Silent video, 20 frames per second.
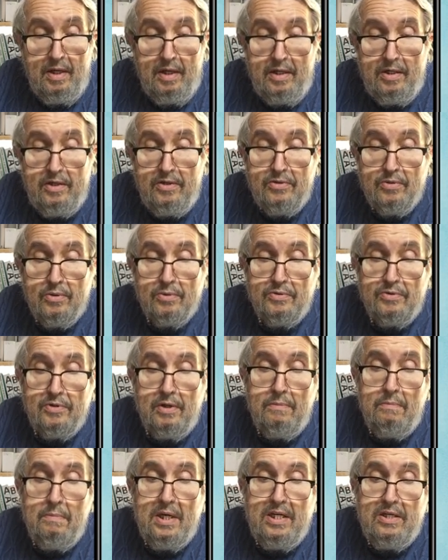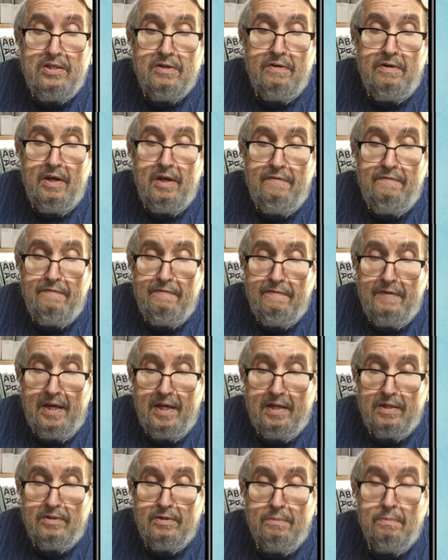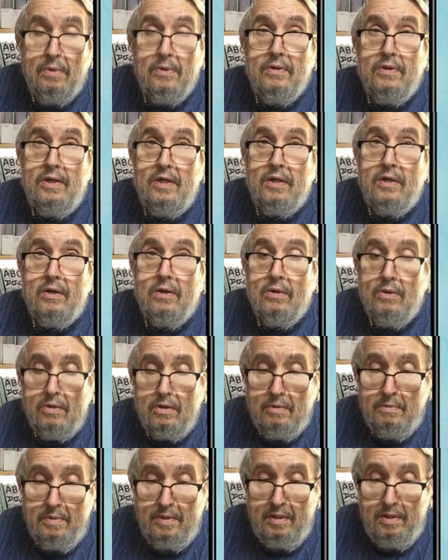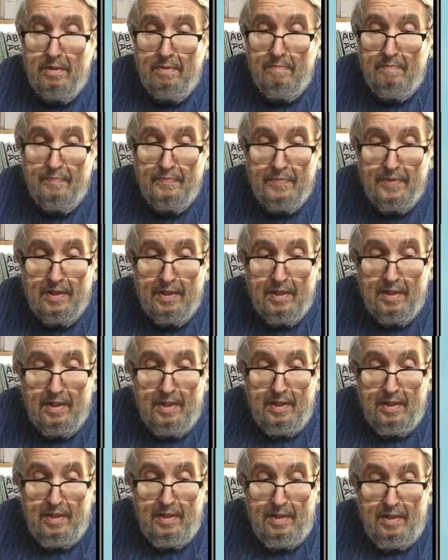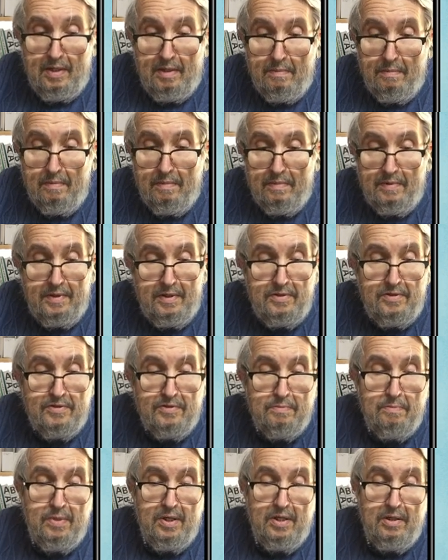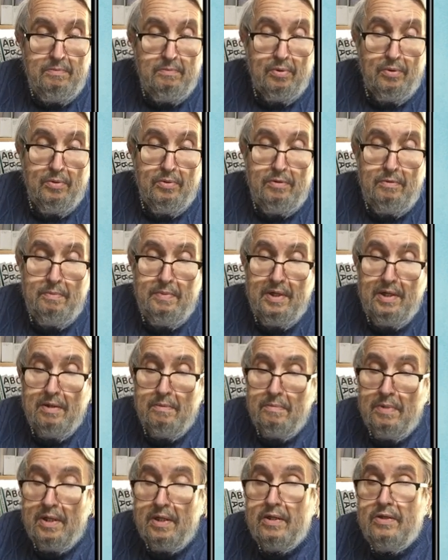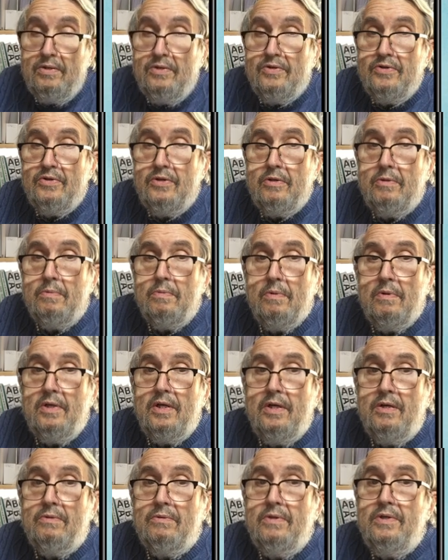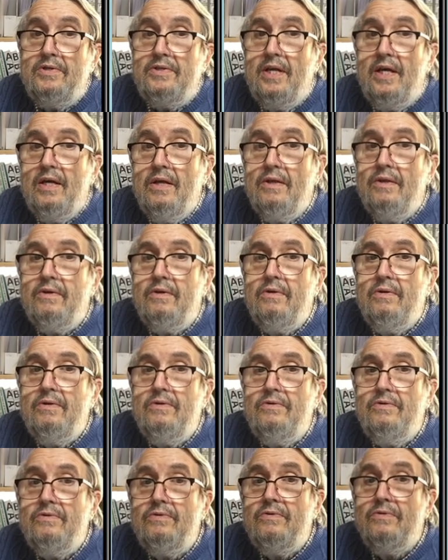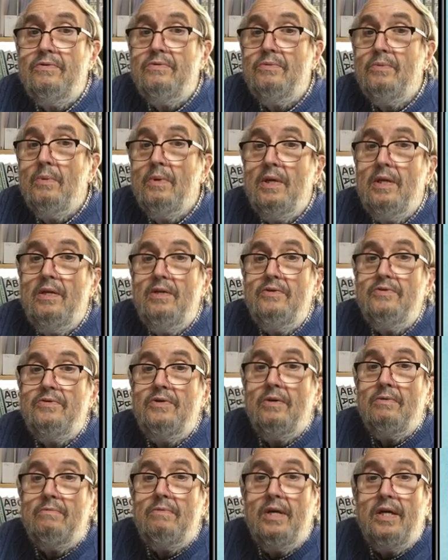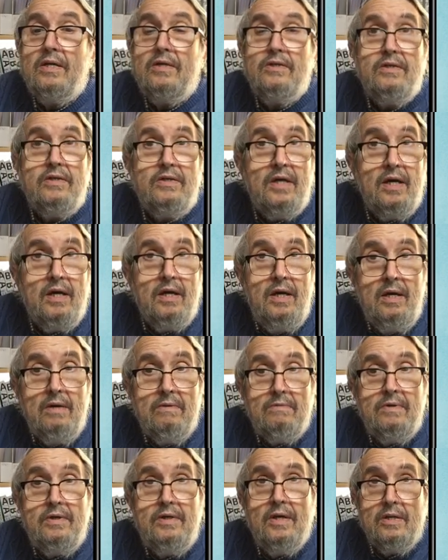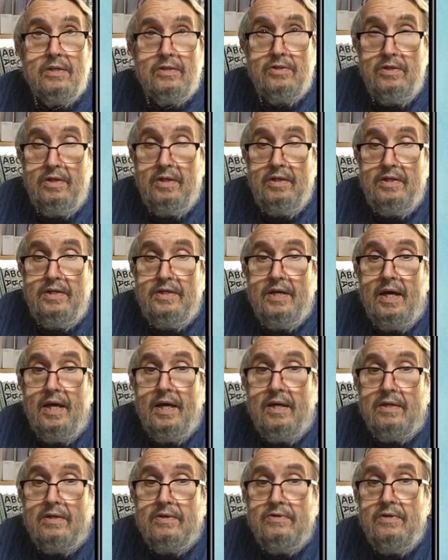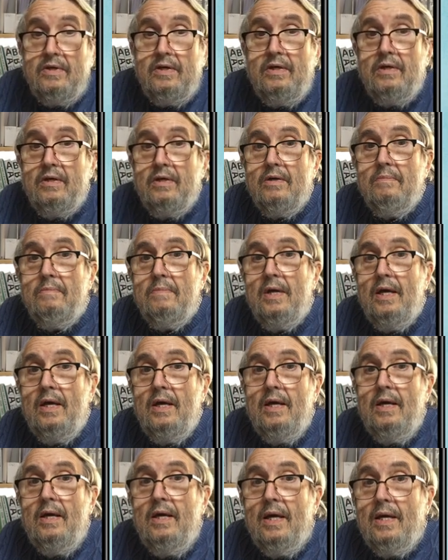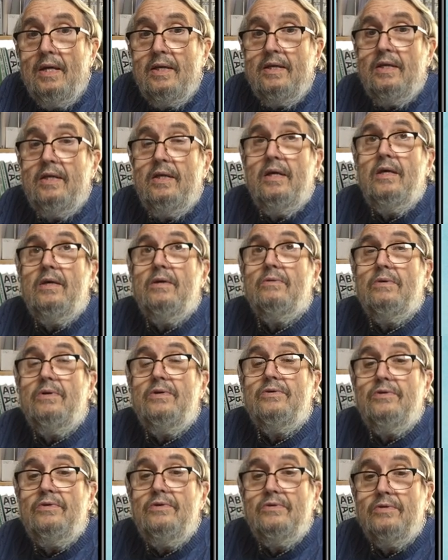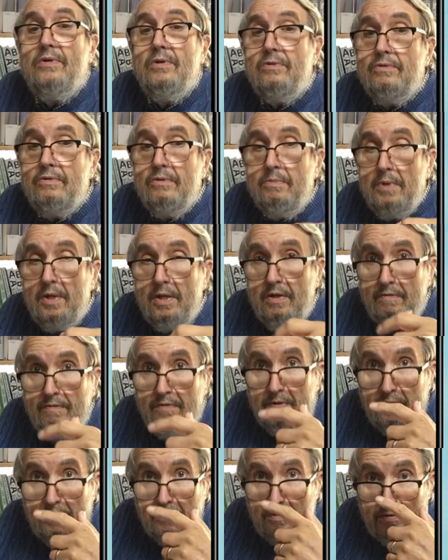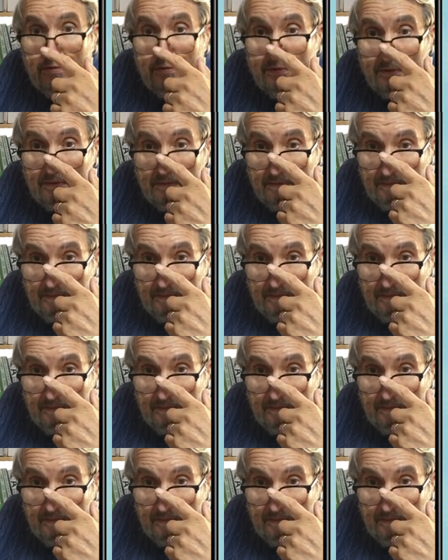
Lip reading: it is also a major effect upon the economy. This being brought about by considerable increased health costs as well as direct reduction in tax income and an increase in social benefits.